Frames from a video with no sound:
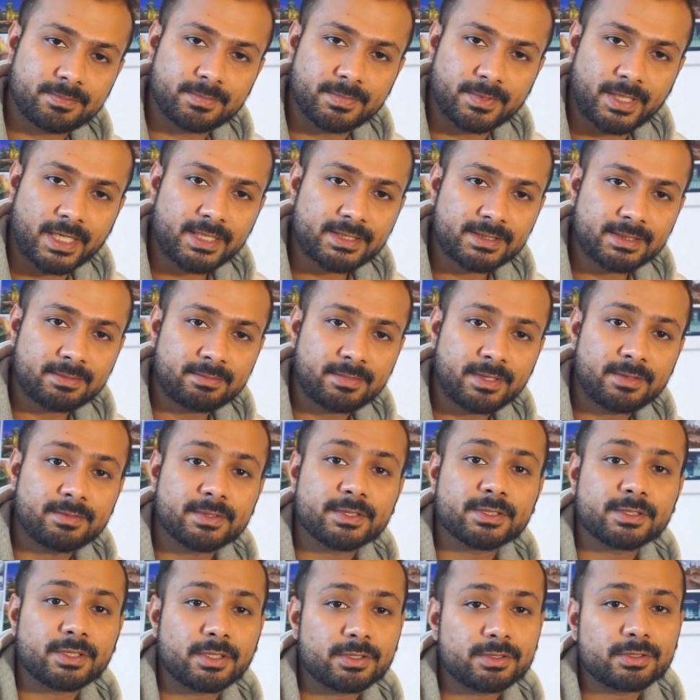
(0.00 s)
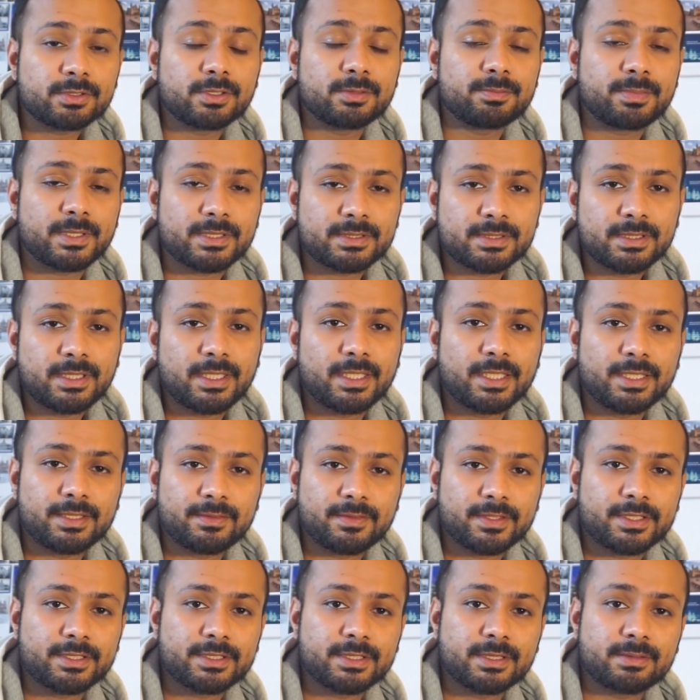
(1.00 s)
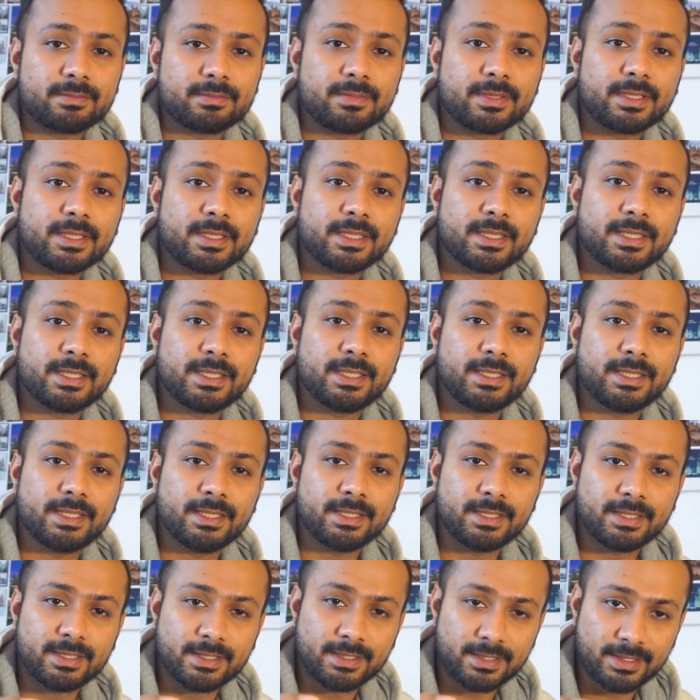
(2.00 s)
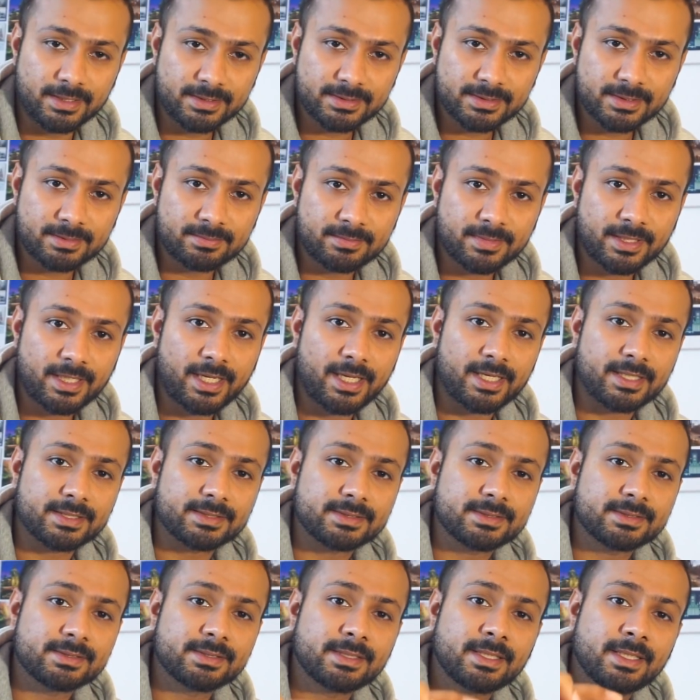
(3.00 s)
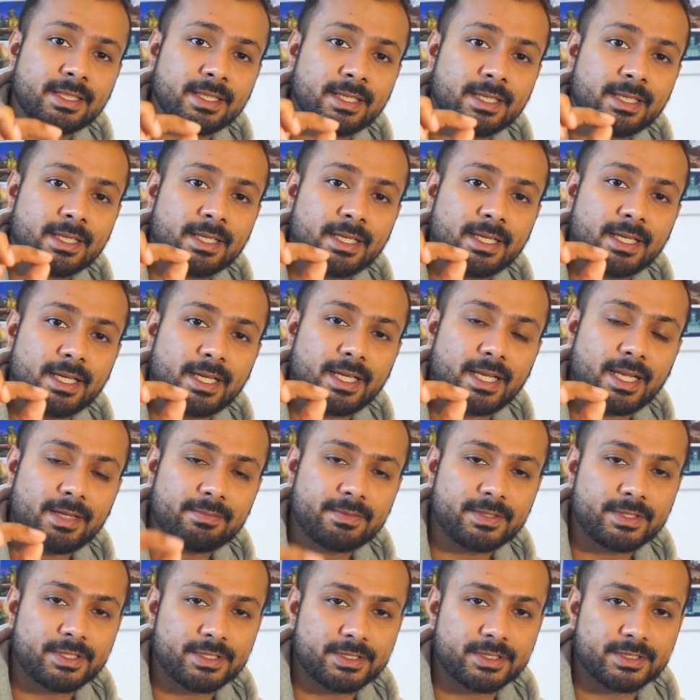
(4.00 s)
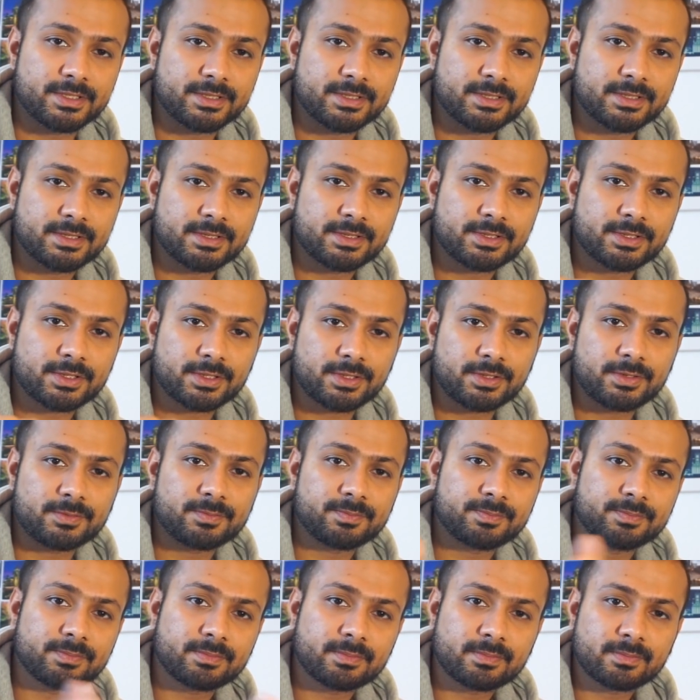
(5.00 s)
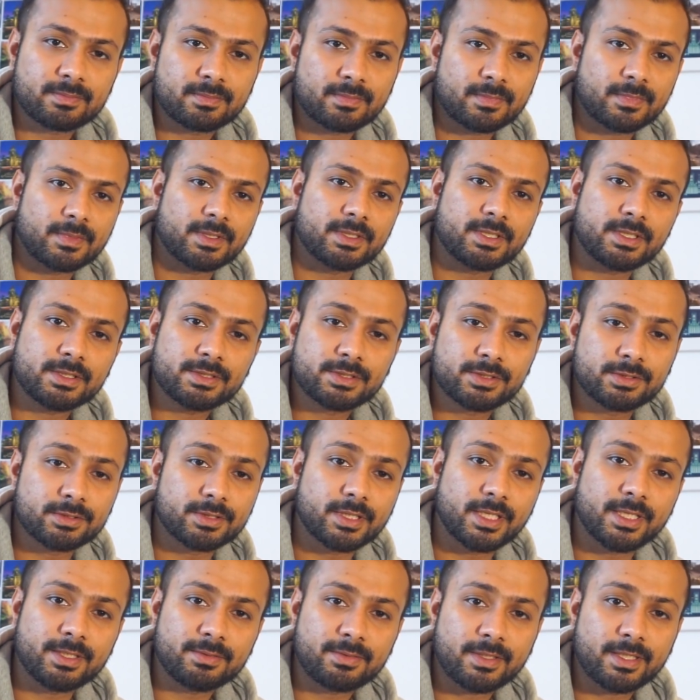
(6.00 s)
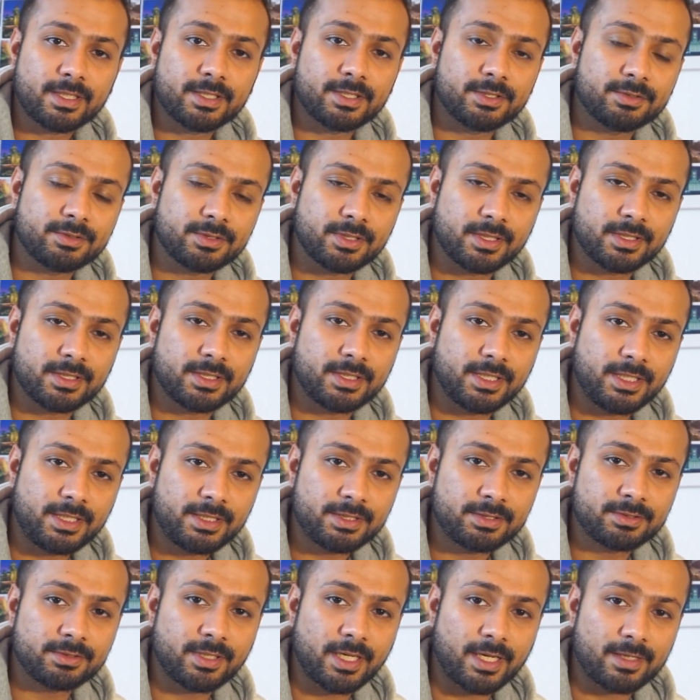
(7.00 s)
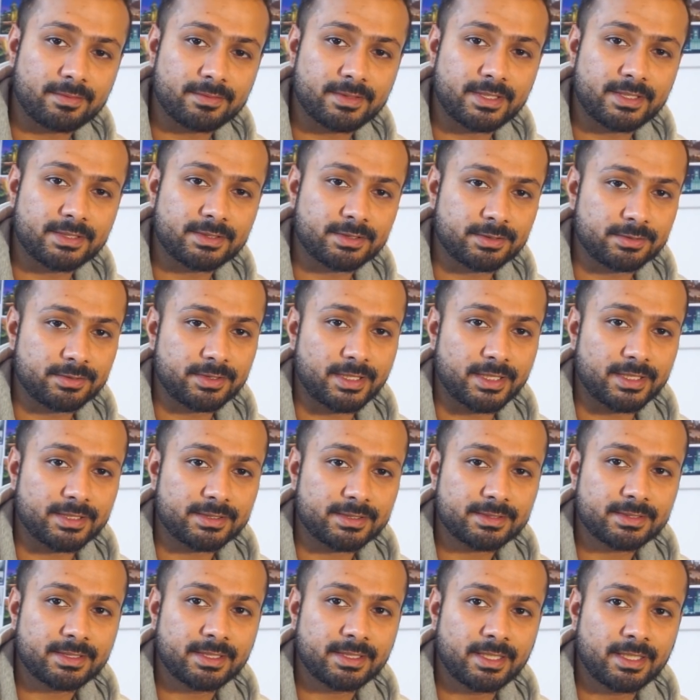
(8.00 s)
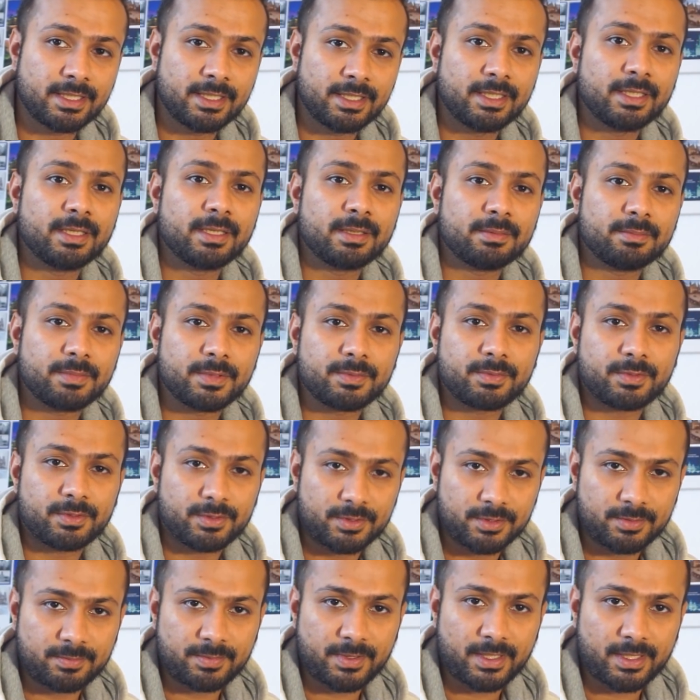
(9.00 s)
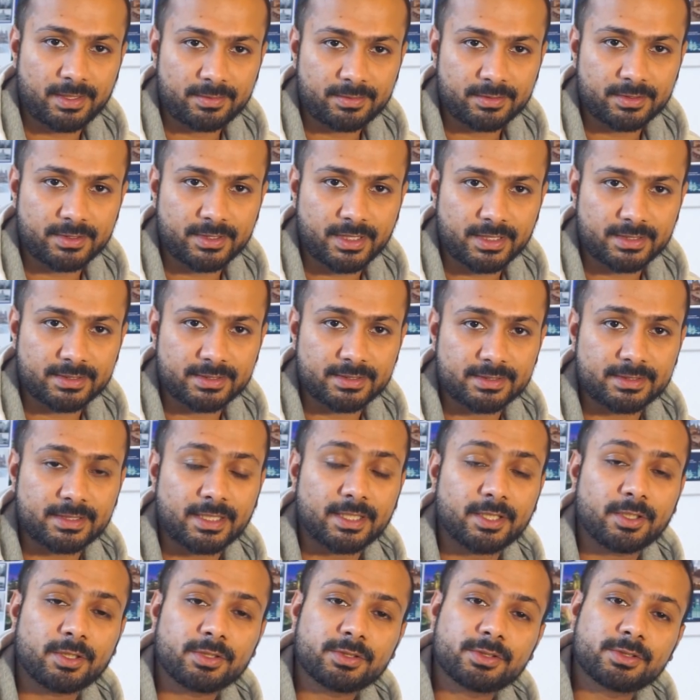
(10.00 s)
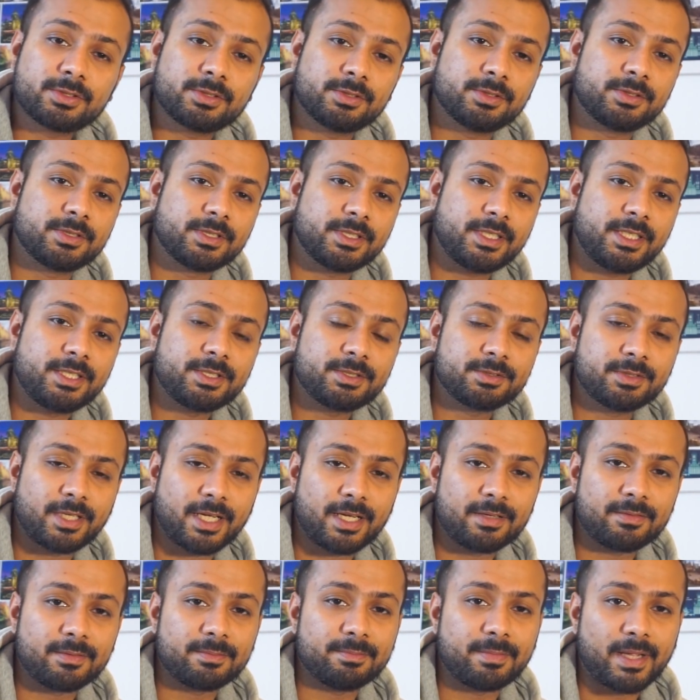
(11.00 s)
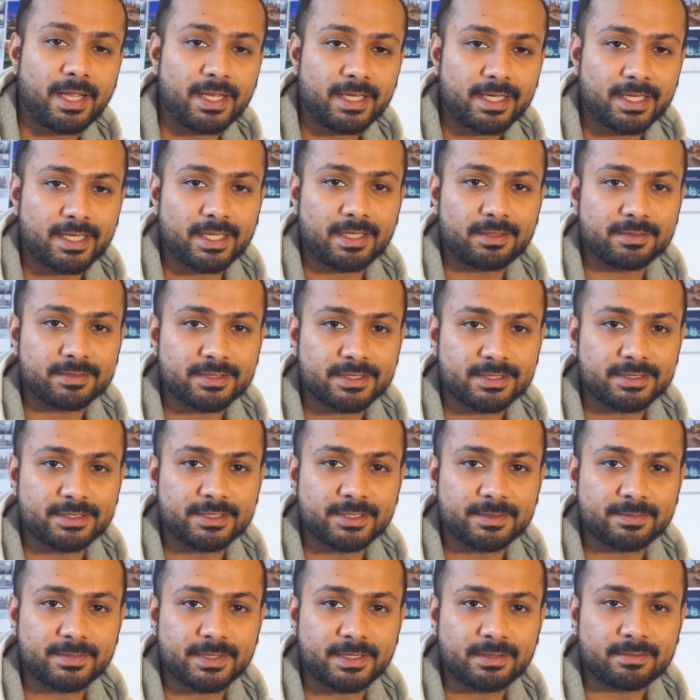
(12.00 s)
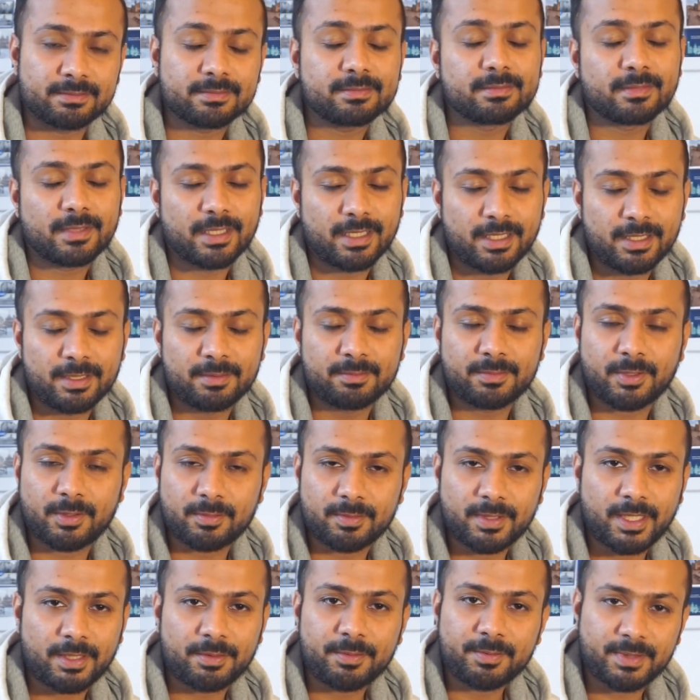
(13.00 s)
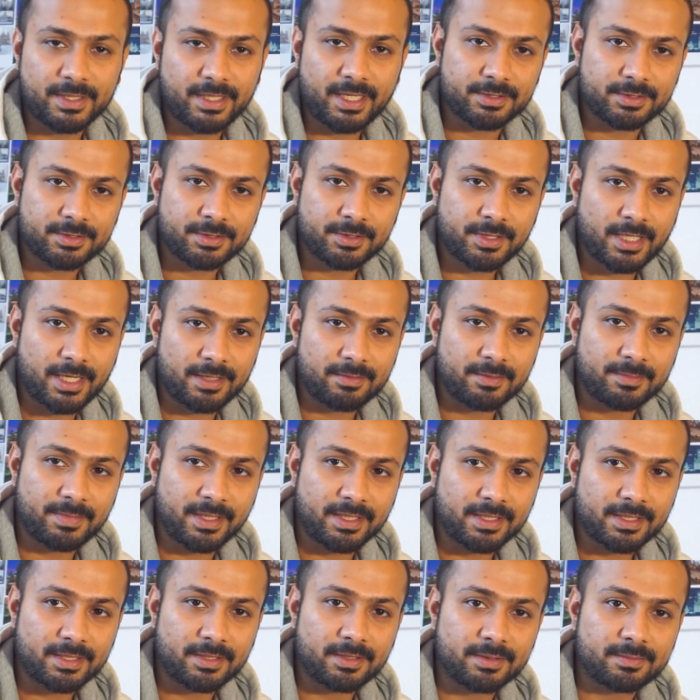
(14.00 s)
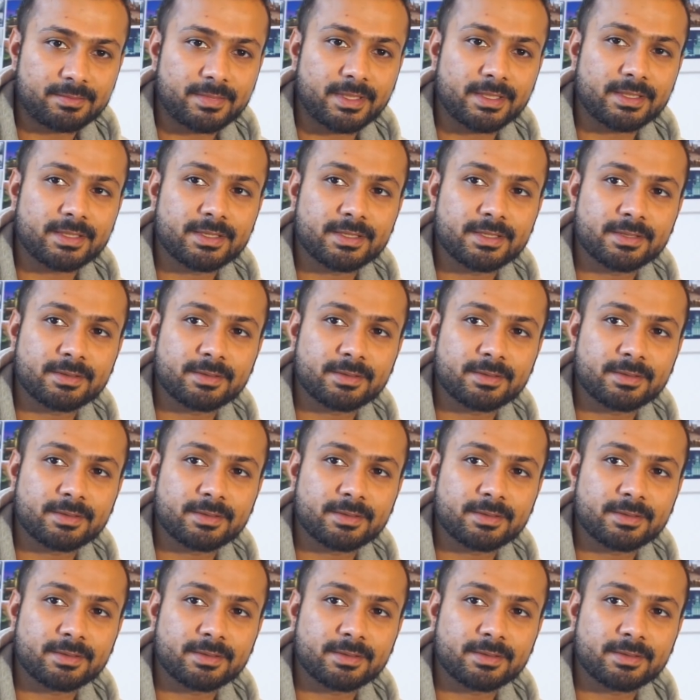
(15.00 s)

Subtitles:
tax number, which is also called personal identification number, this number has 11 digits. So just to clarify, you need to have these two things before you apply for the taxes. And also you need to have a bank account in Germany. Probably everybody should have a bank account, but